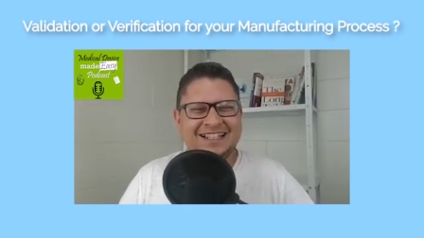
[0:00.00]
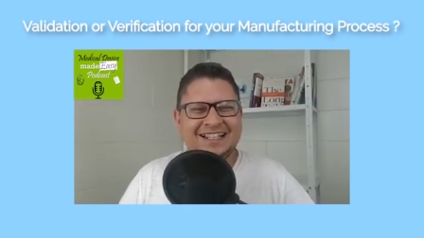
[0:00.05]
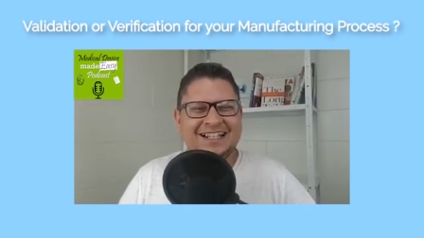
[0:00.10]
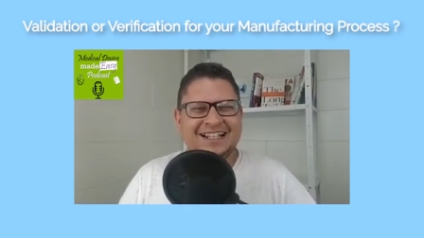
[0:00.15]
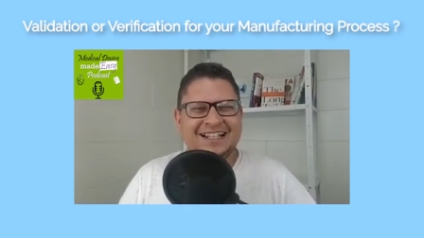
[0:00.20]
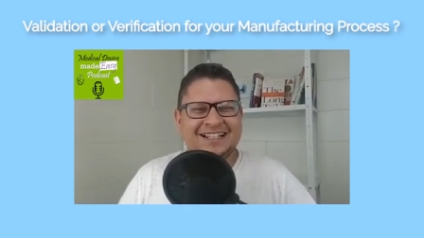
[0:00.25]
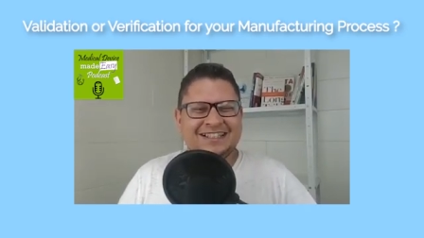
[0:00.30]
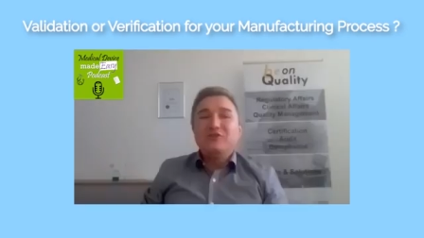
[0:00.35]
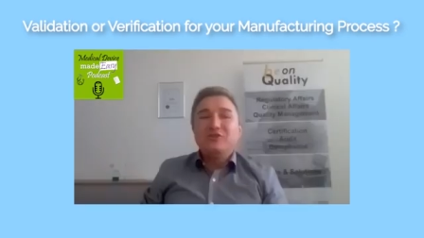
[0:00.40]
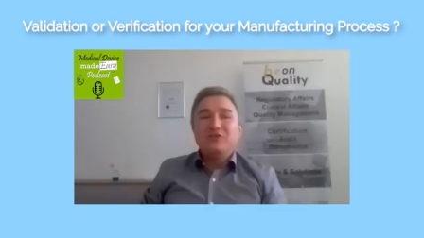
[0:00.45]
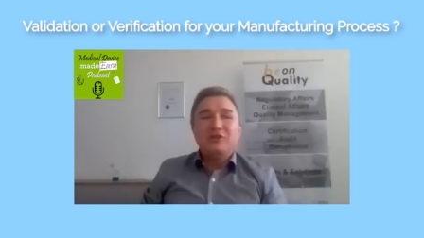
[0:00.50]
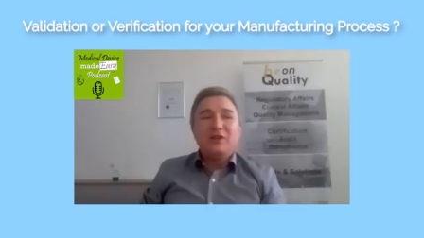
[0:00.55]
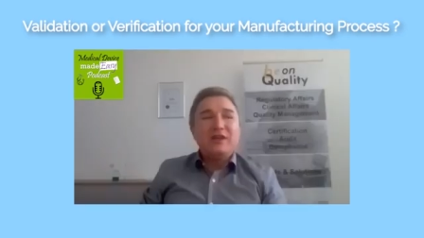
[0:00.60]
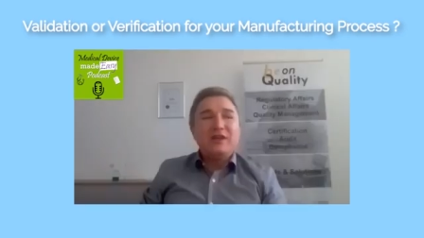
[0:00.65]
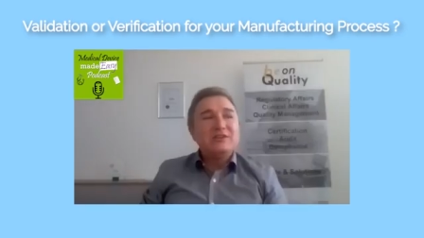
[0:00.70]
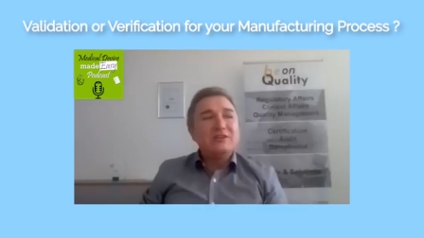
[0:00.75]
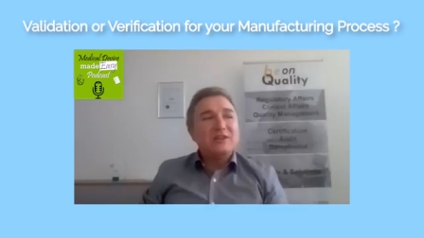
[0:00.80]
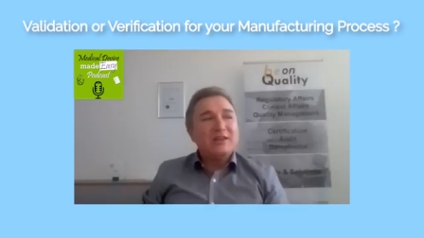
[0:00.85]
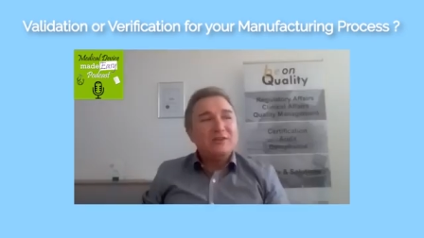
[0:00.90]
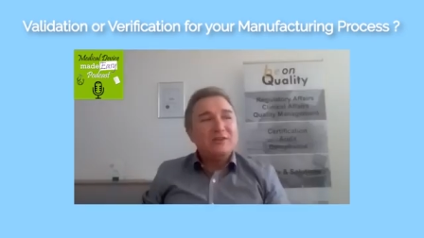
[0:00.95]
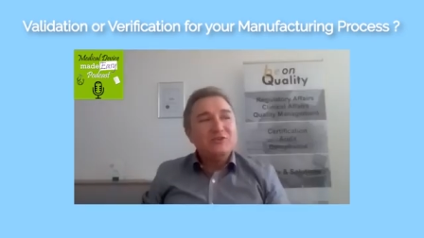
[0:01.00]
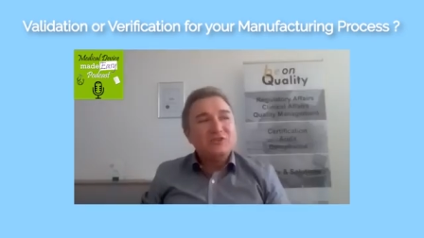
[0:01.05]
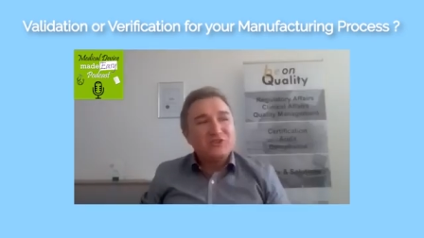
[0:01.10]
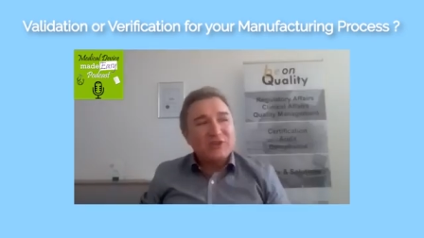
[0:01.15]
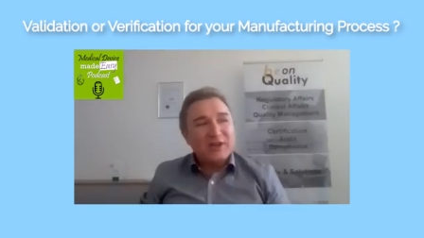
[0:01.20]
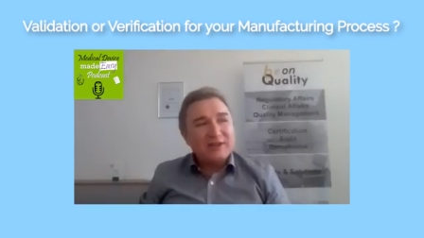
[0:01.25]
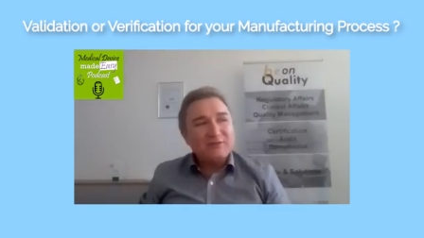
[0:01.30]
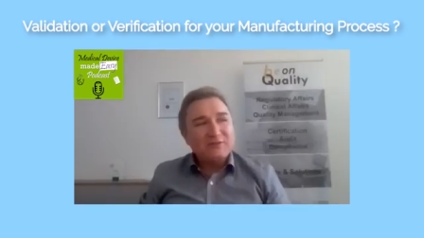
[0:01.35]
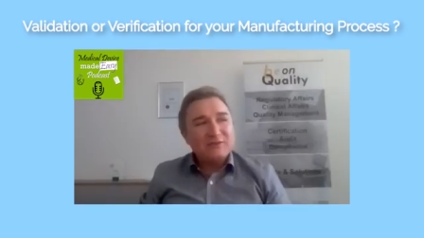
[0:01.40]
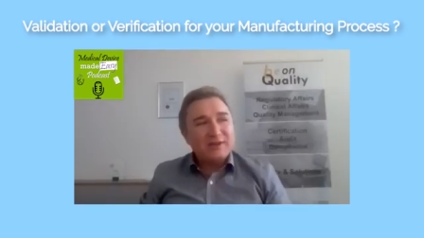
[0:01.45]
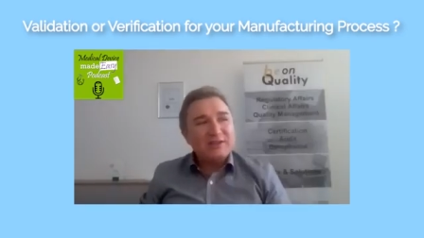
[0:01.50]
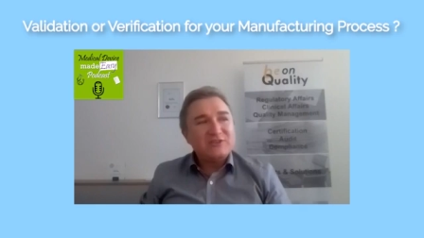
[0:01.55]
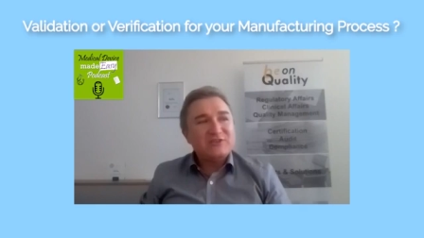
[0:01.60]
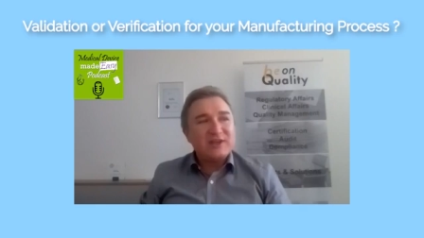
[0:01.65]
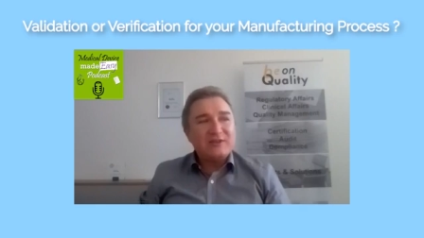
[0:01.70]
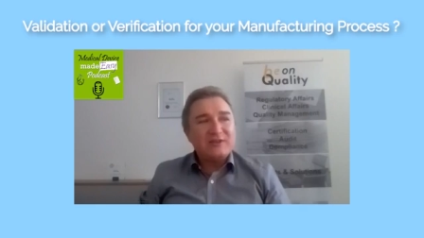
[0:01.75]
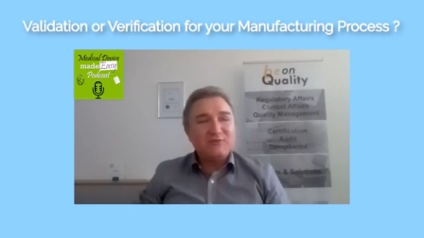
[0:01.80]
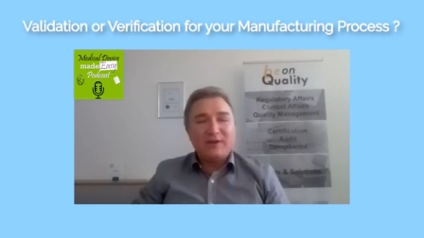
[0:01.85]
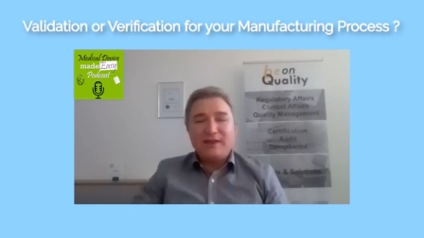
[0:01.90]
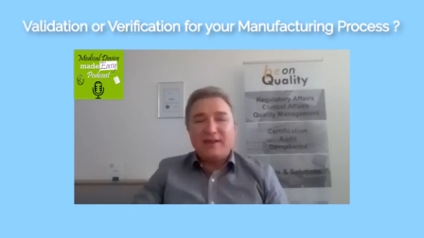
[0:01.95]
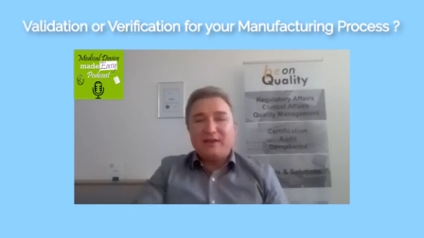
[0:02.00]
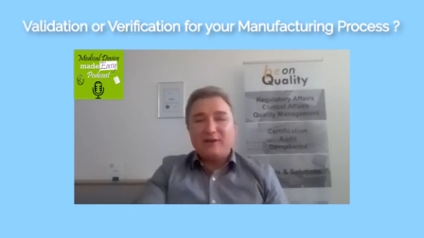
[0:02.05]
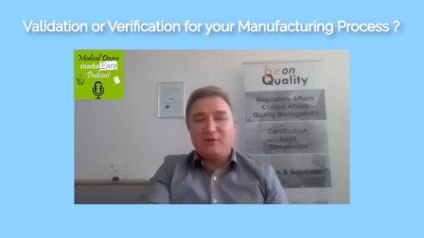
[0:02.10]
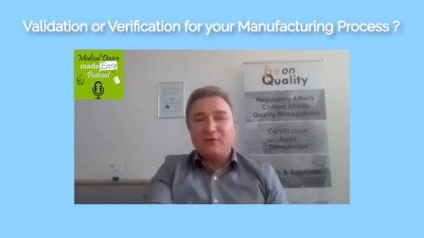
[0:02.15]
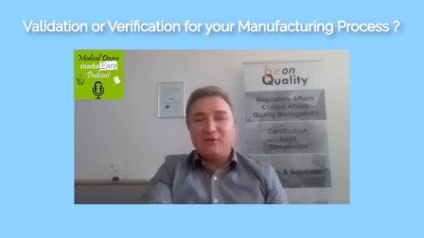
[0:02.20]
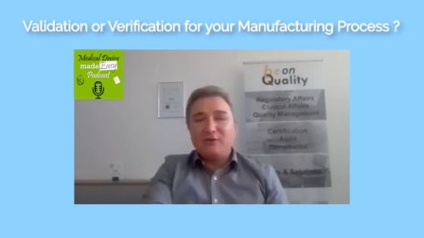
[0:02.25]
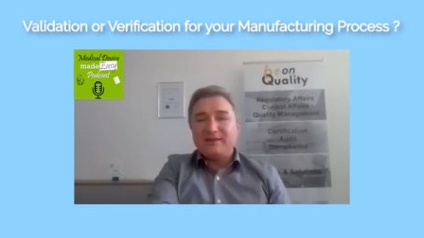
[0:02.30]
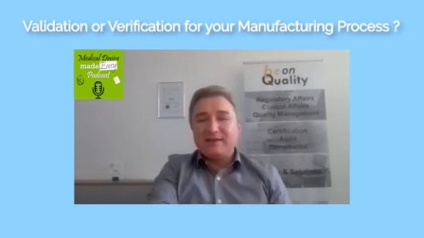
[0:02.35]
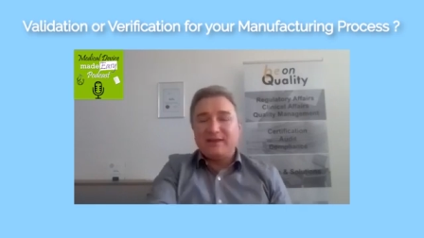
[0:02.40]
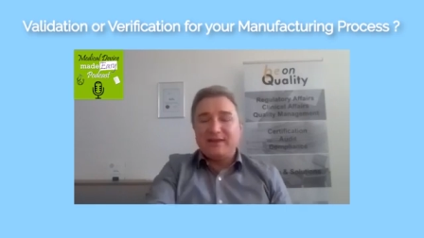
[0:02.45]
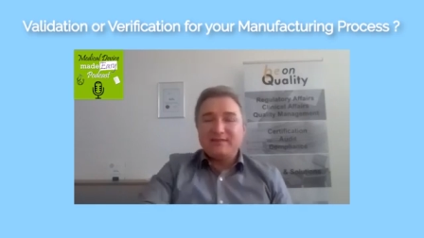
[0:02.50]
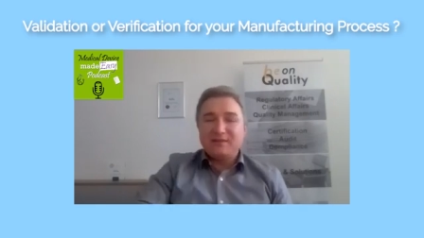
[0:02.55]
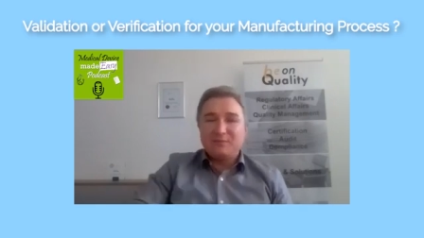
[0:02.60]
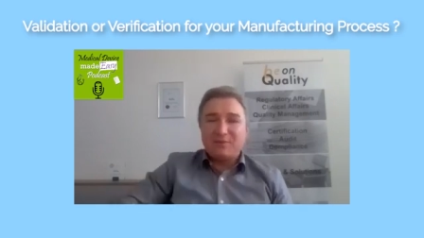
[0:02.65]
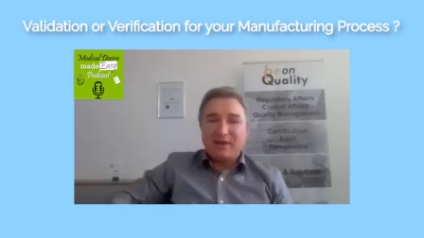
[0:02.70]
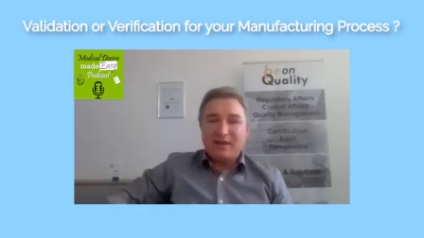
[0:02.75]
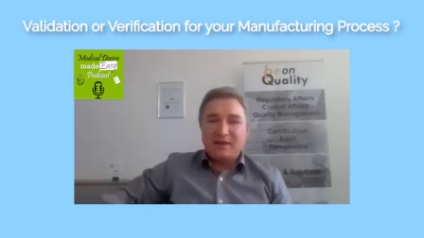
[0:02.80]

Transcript: in, in, in, gen, in general, I only take the,